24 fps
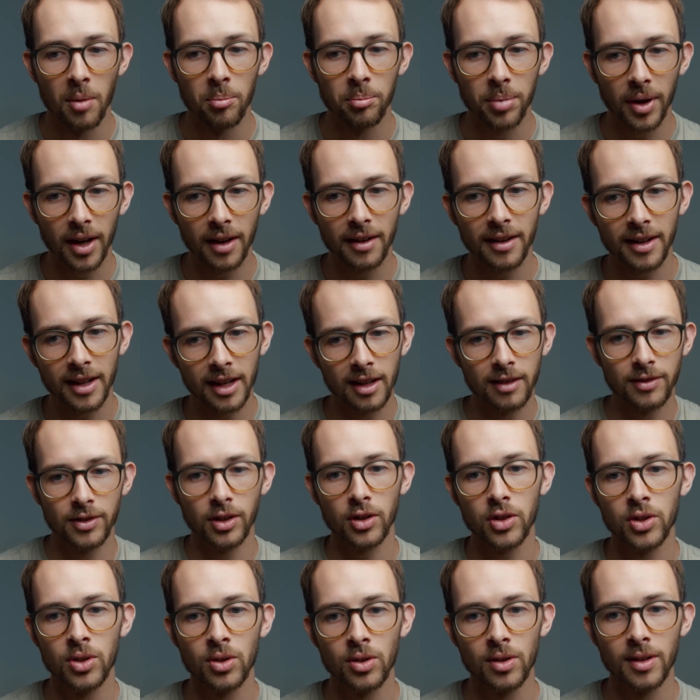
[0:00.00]
But if
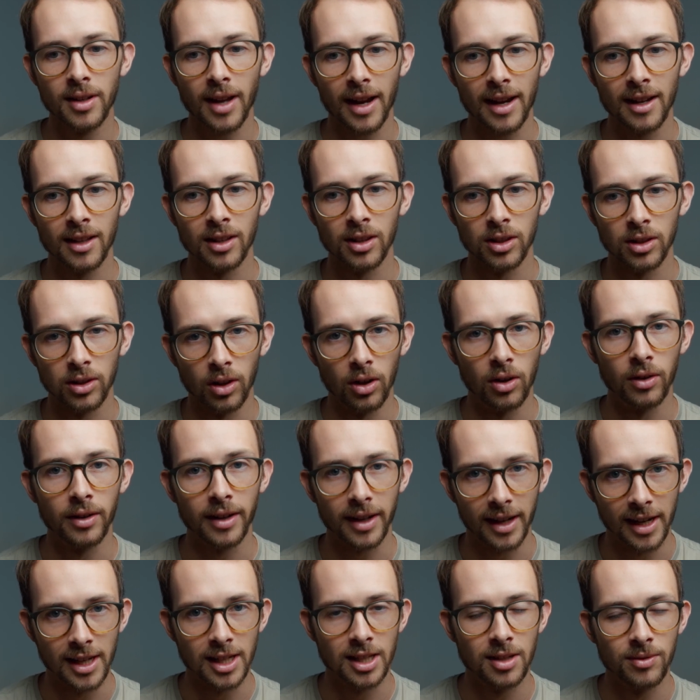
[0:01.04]
you're shooting a long
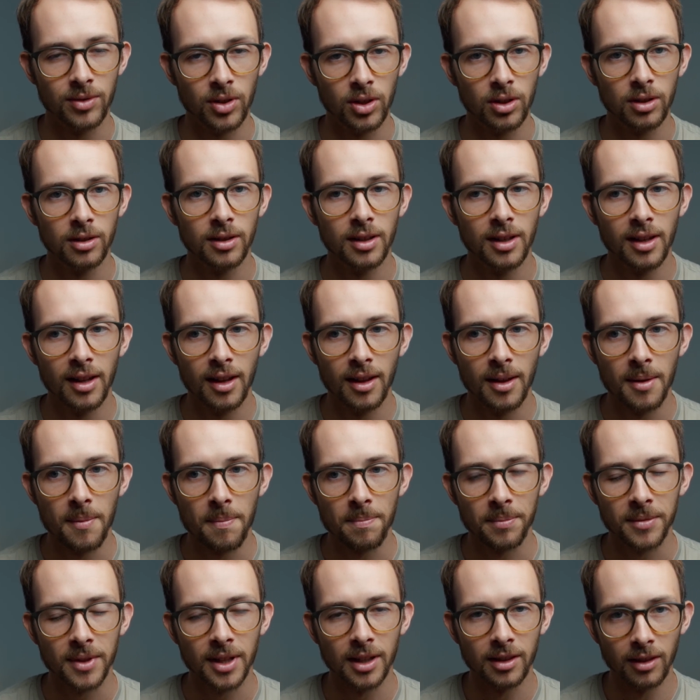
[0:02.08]
interview,
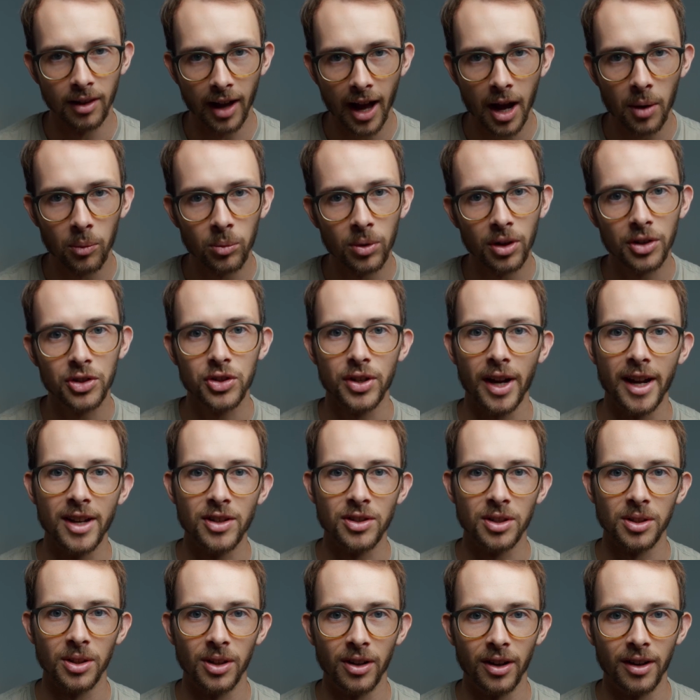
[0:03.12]
the light will change
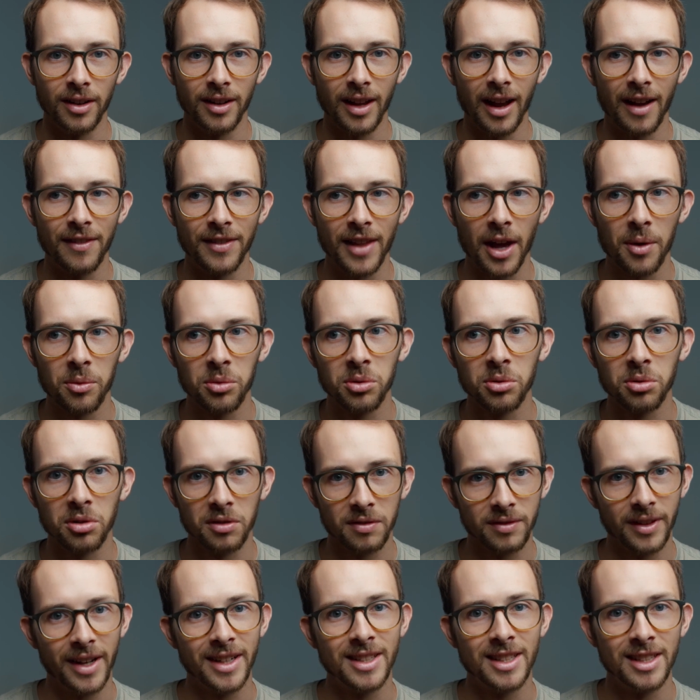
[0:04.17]
a lot, and that will
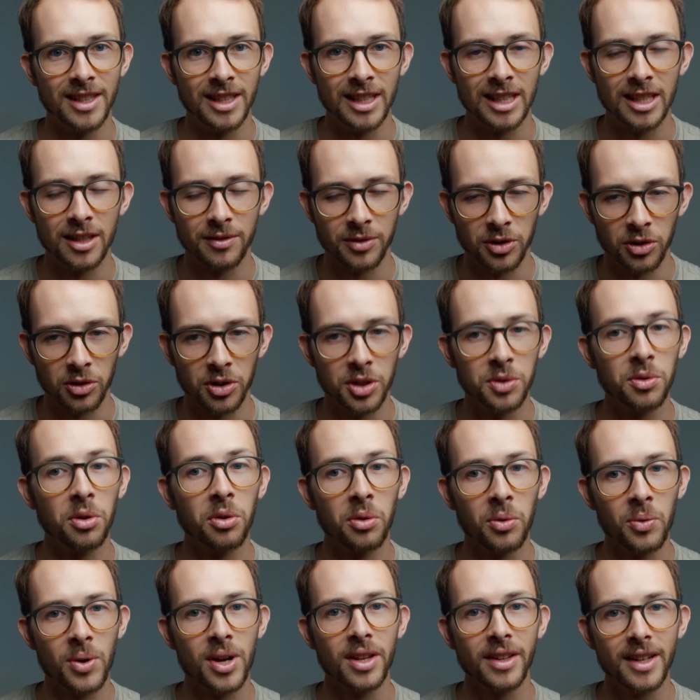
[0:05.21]
reflect in the interview. You
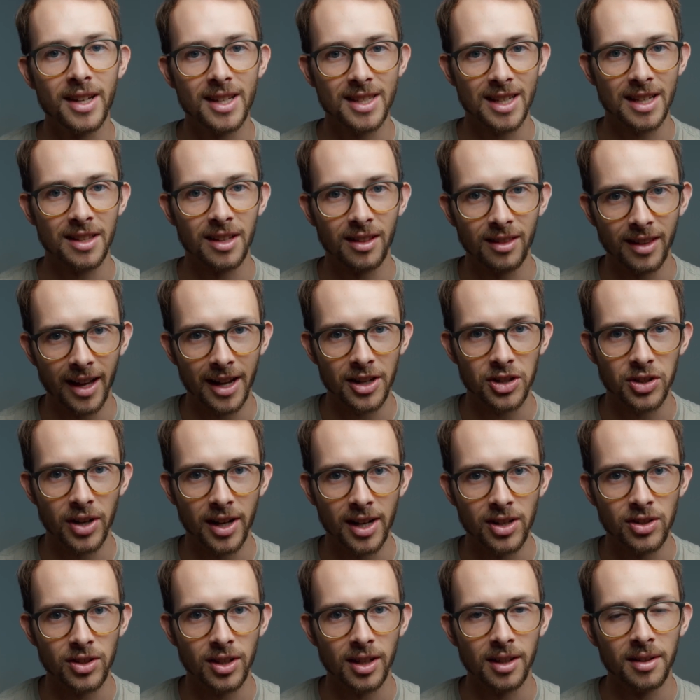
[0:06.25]
will really see the light
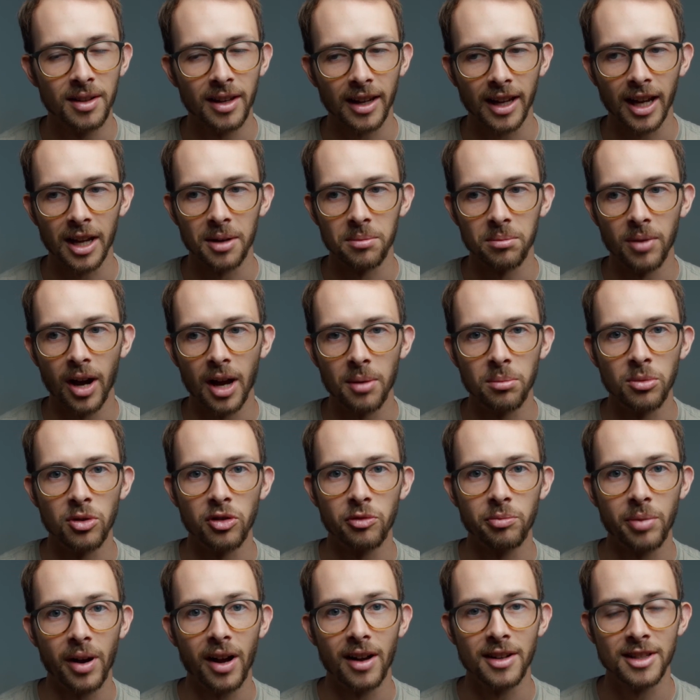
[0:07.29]
changing. It might
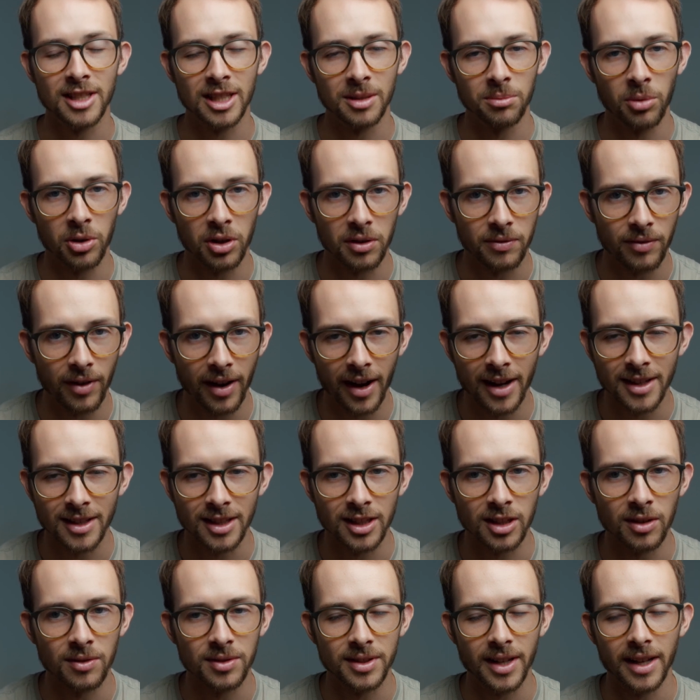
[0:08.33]
move past the modifiers
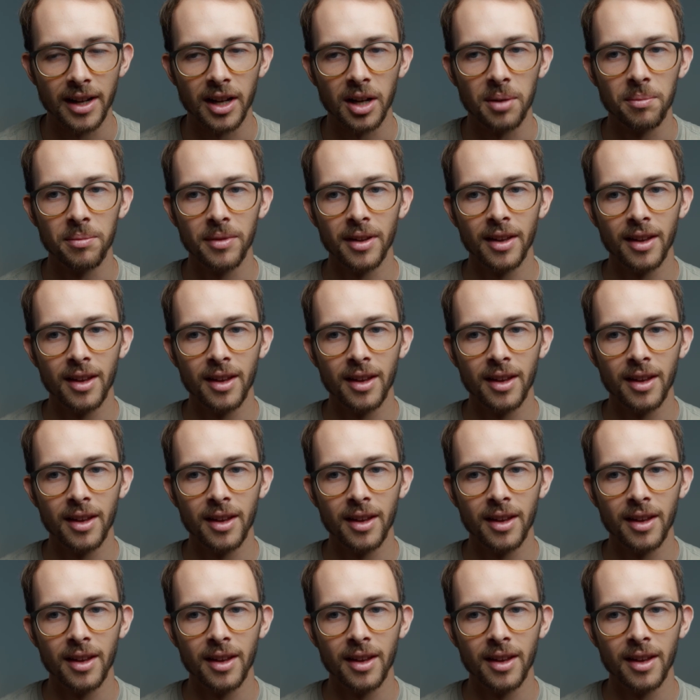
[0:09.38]
that you've set up,